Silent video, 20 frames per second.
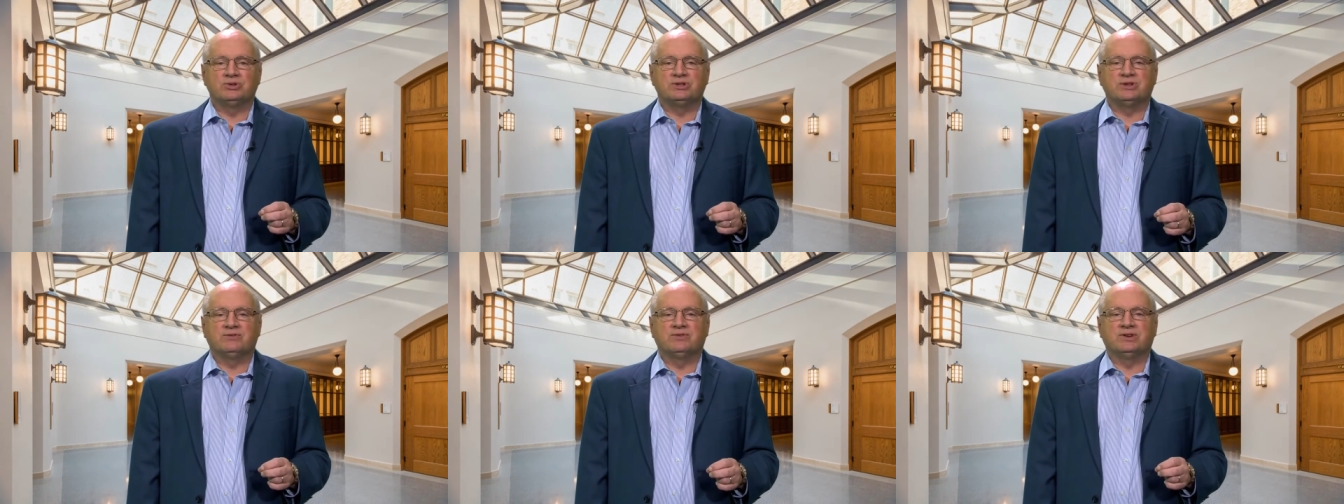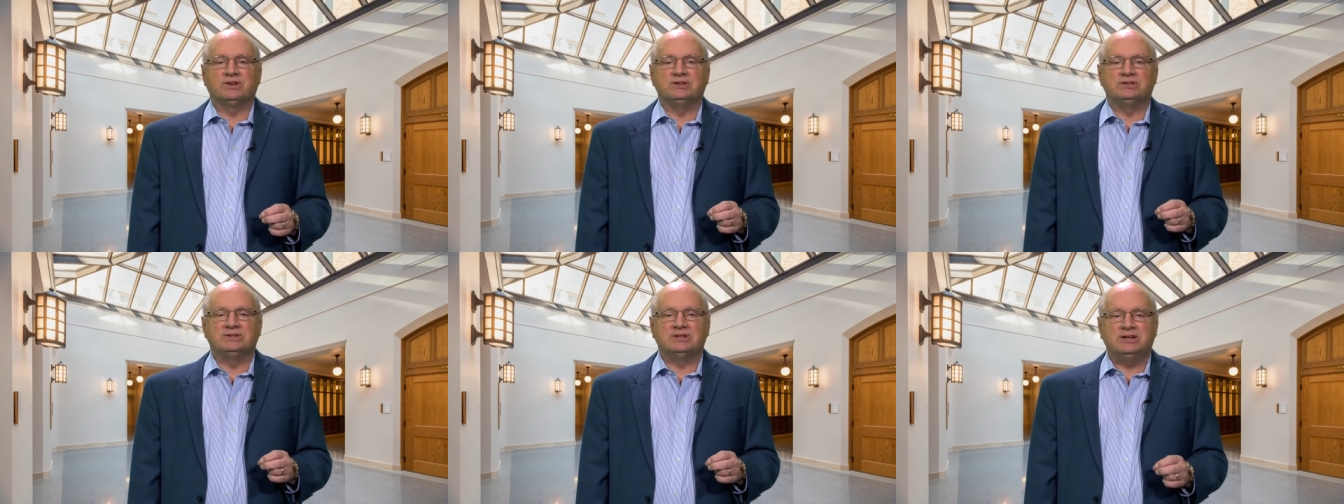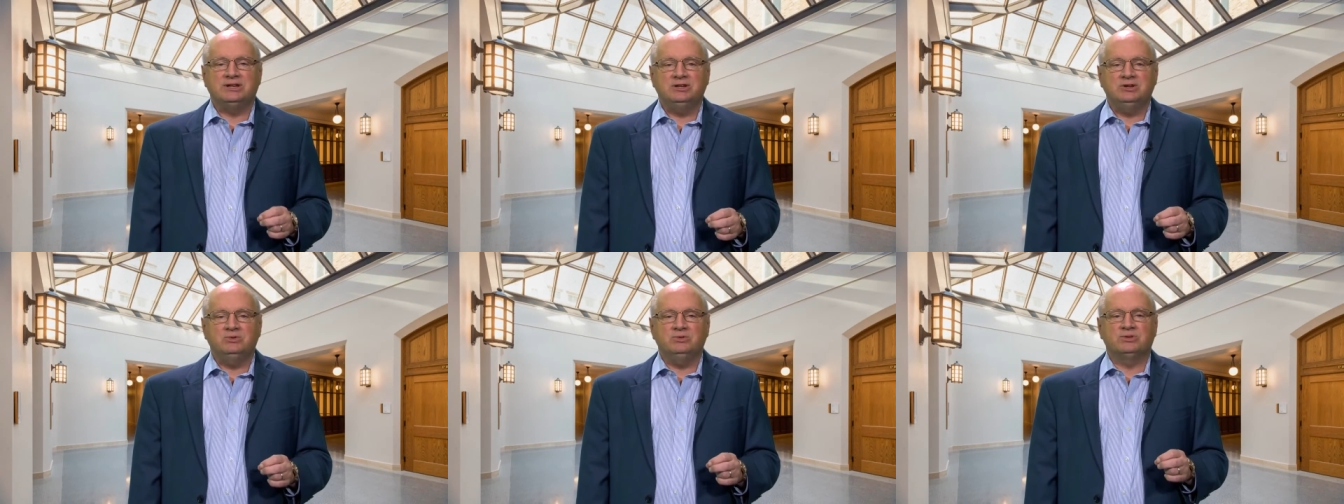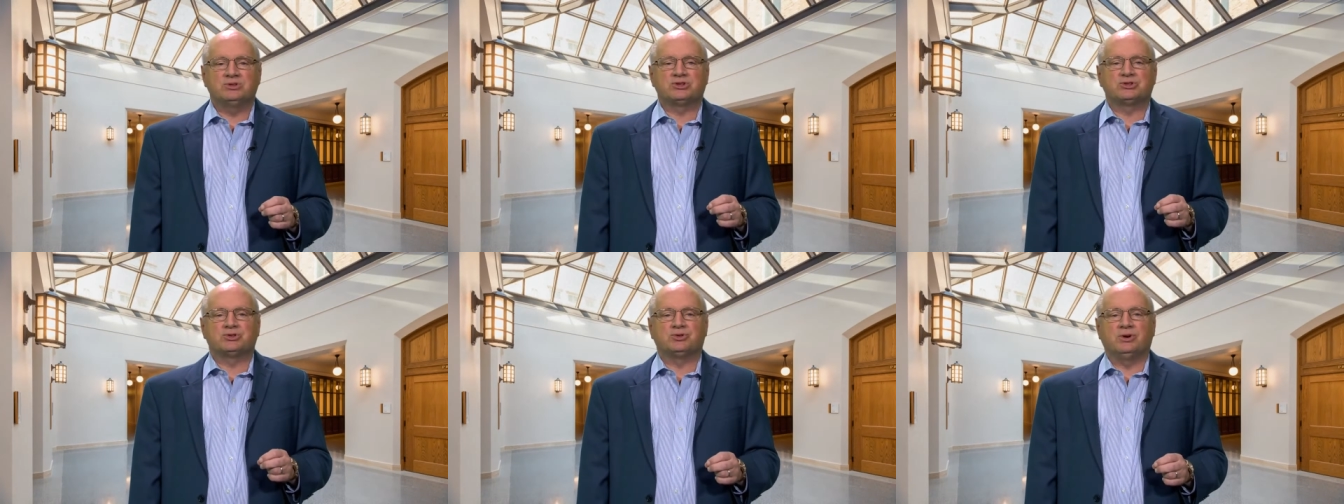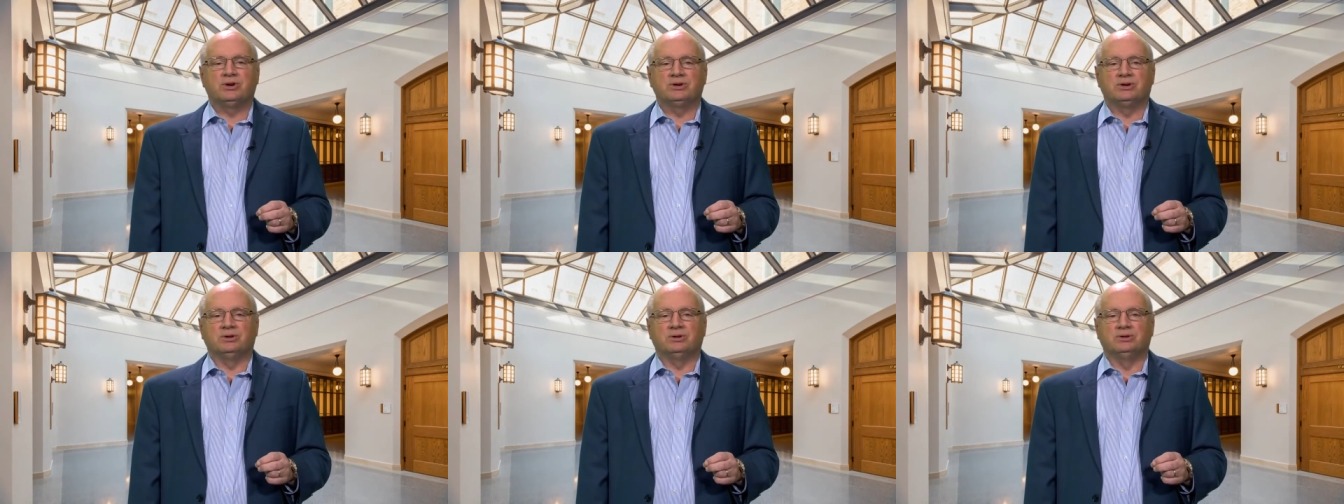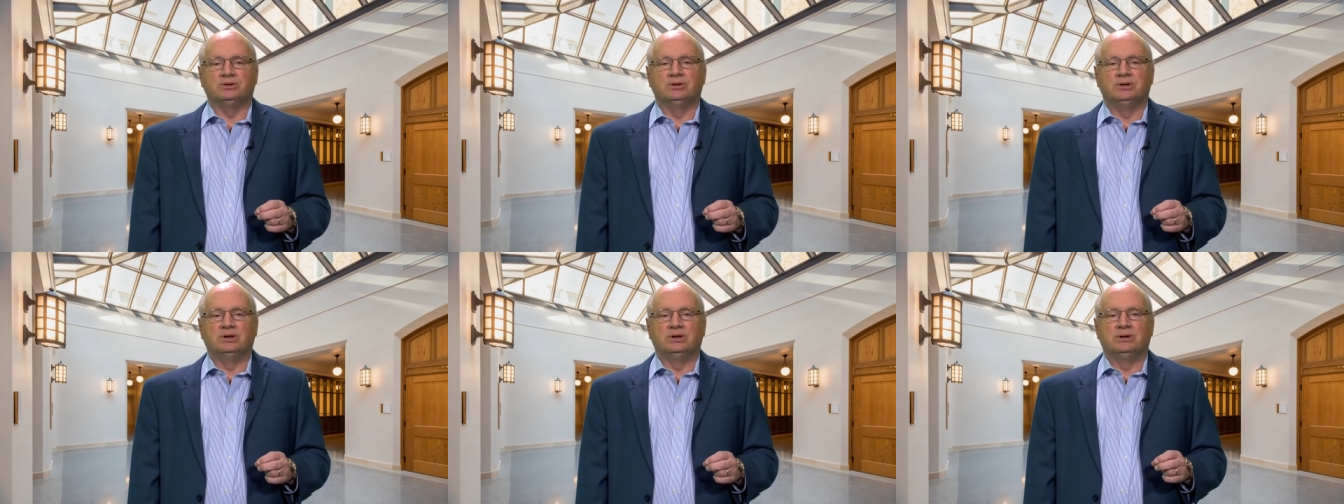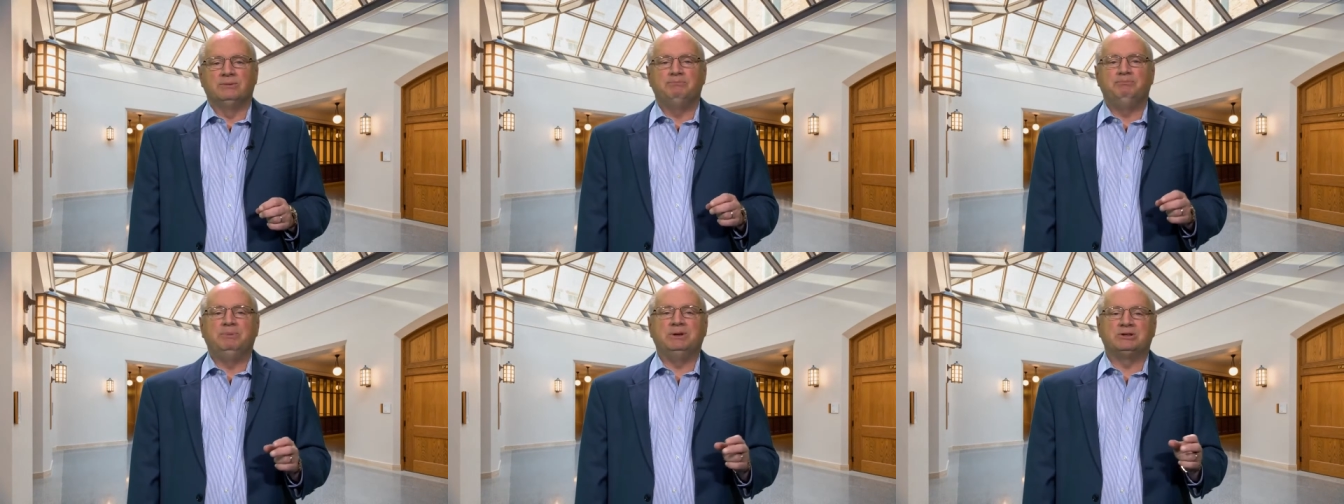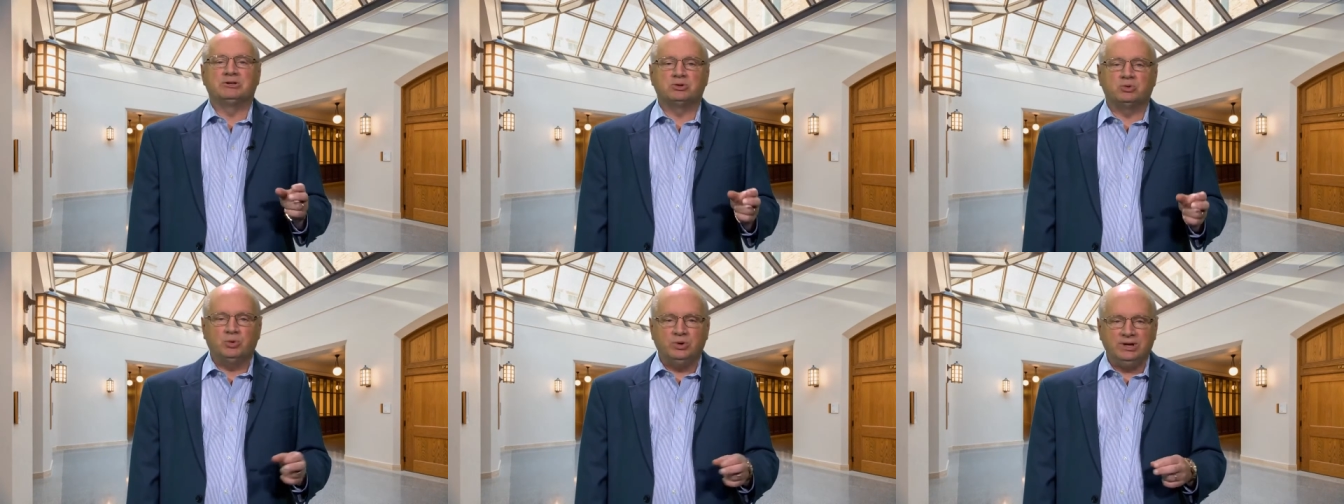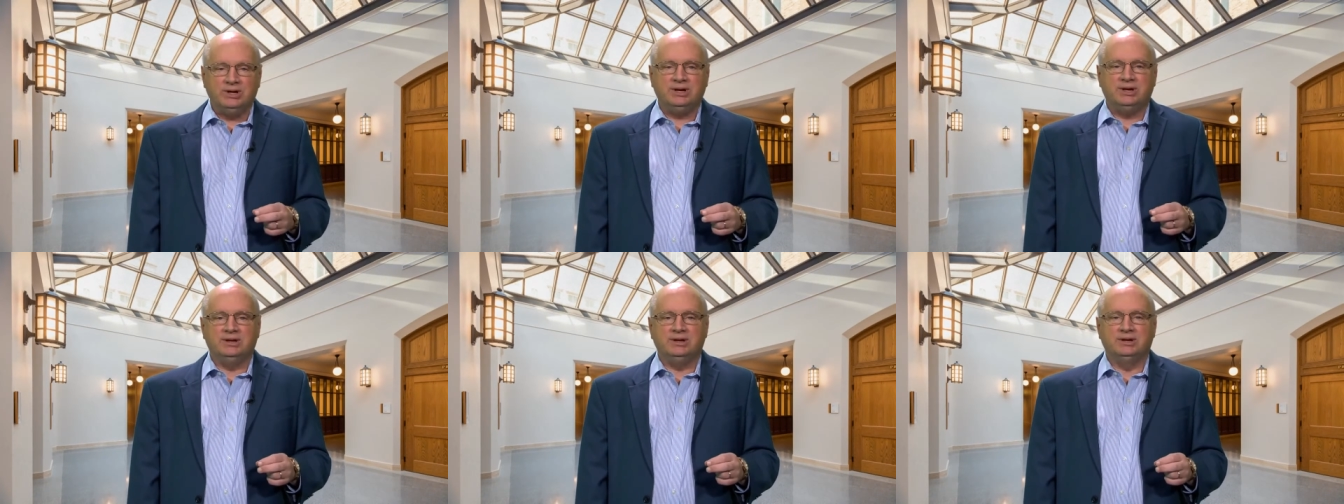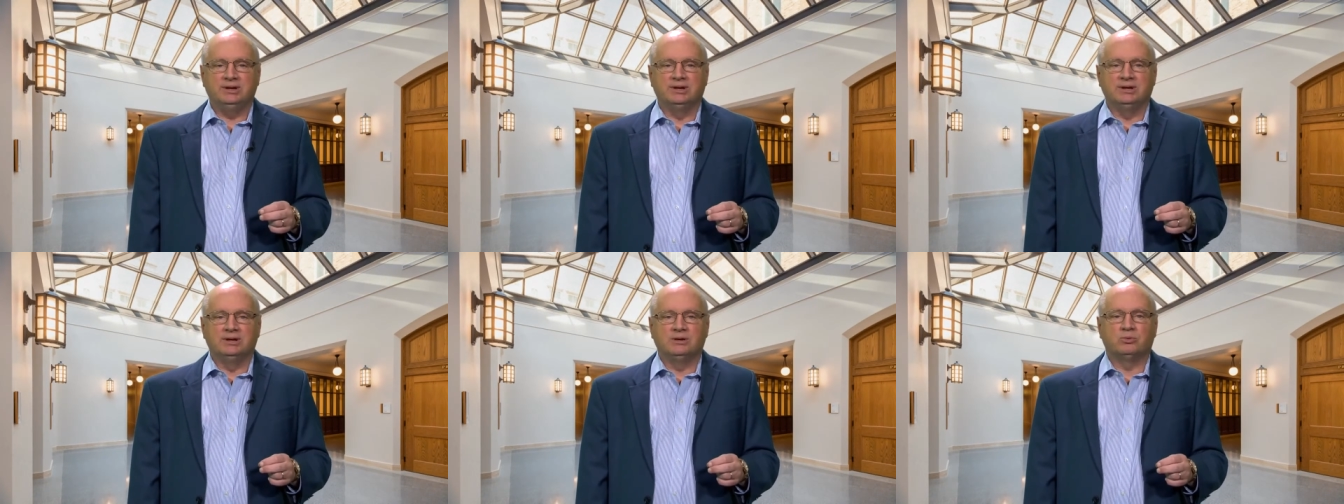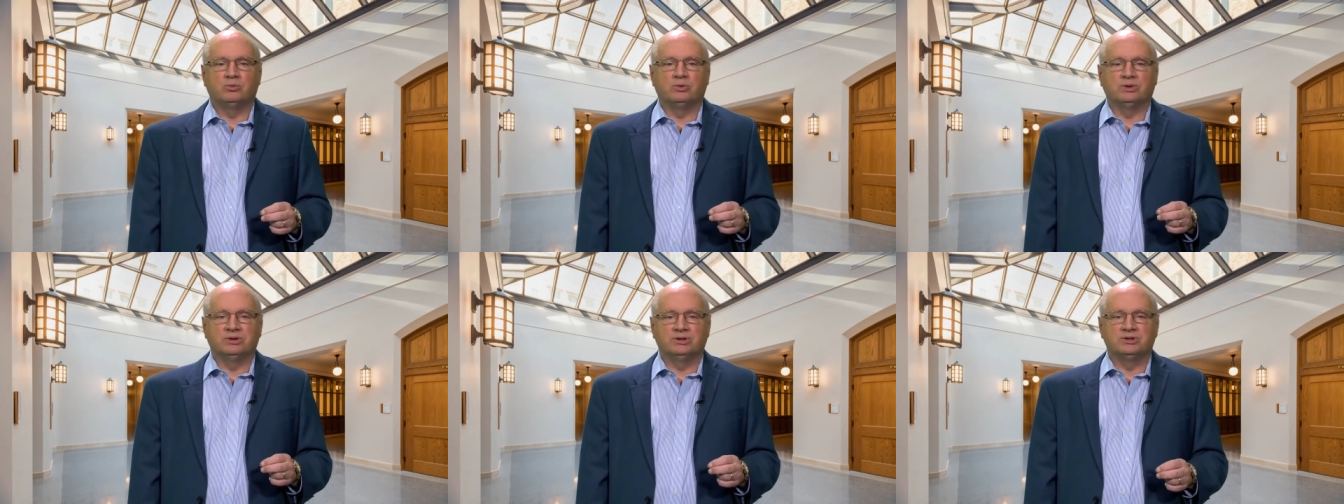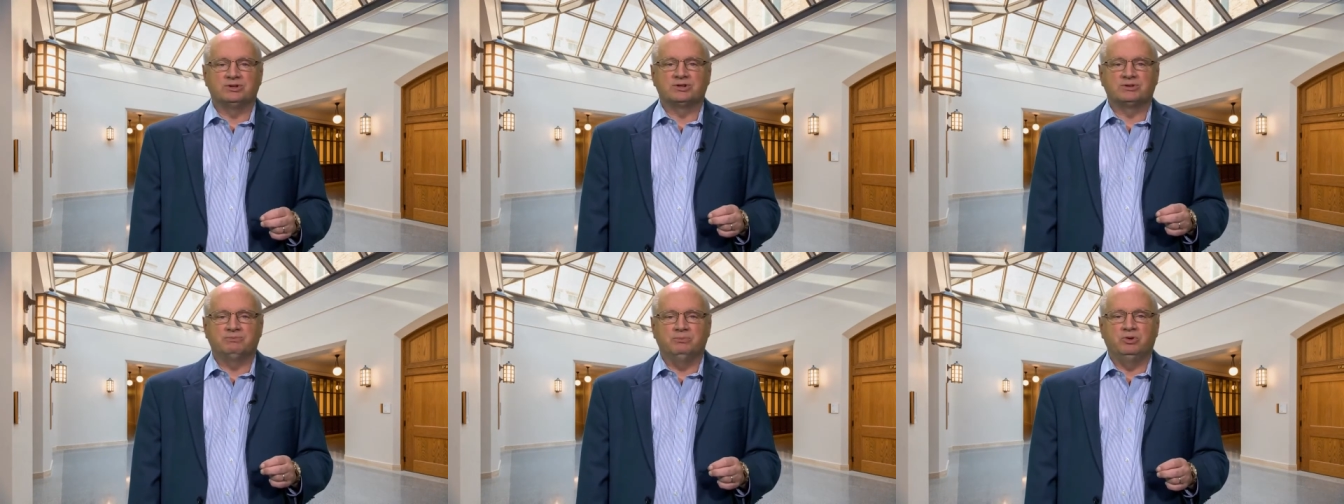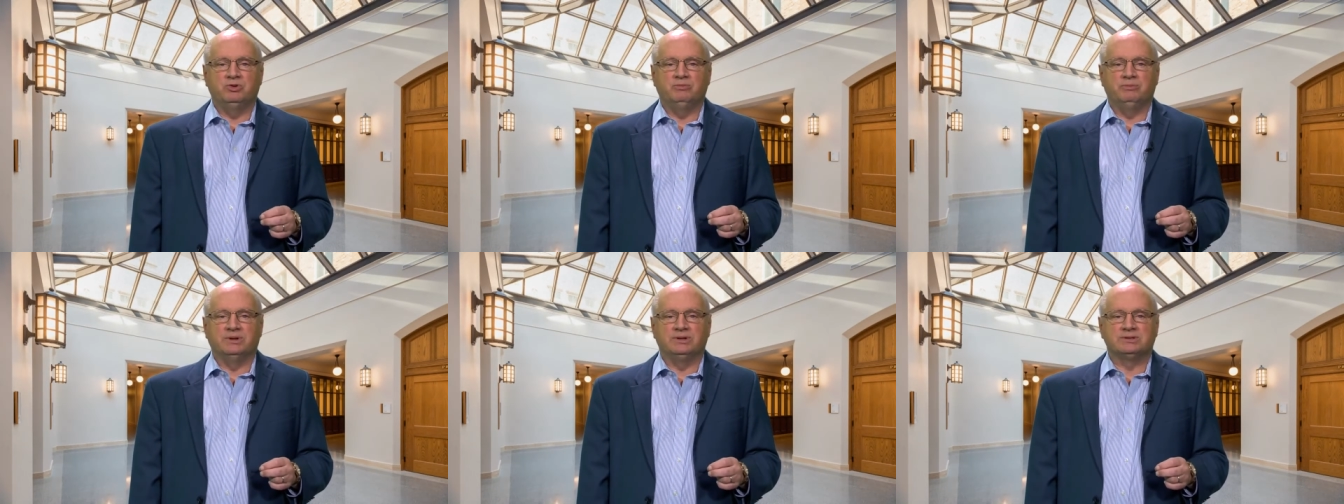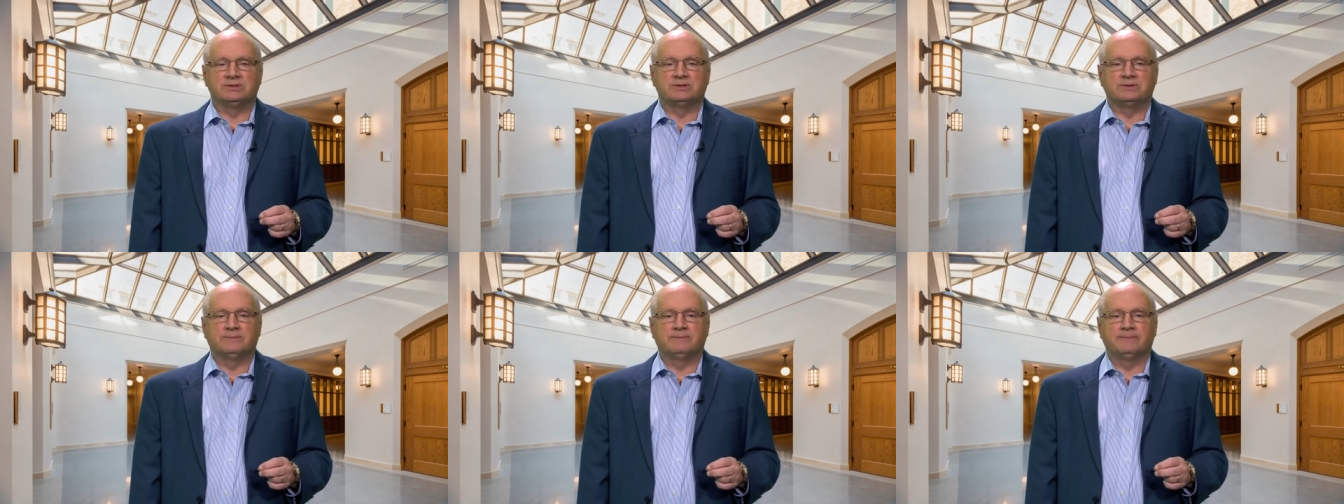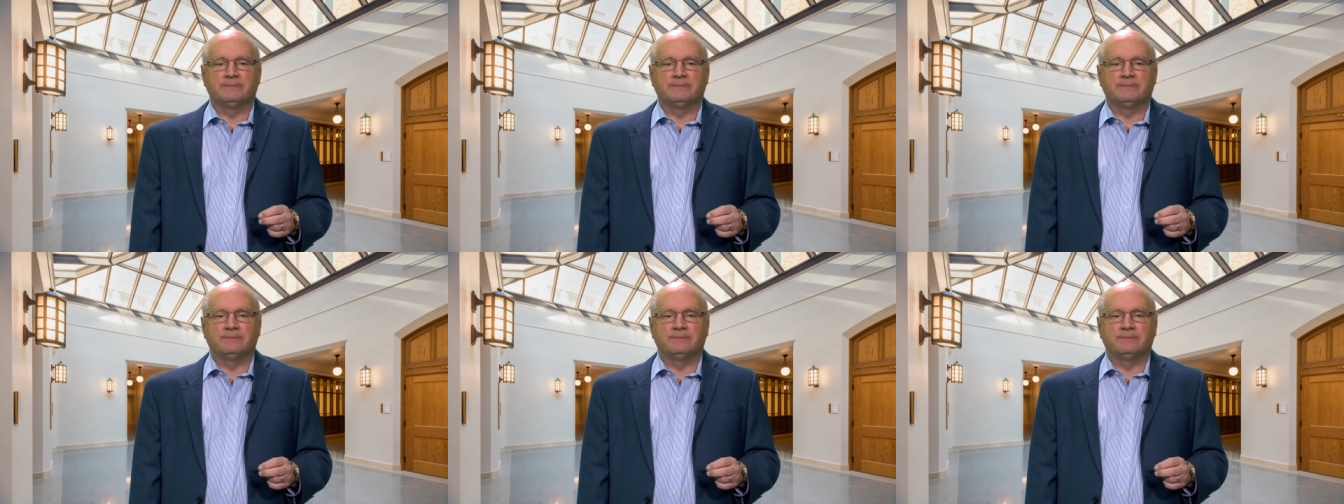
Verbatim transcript: of continuous struggle between religious movements.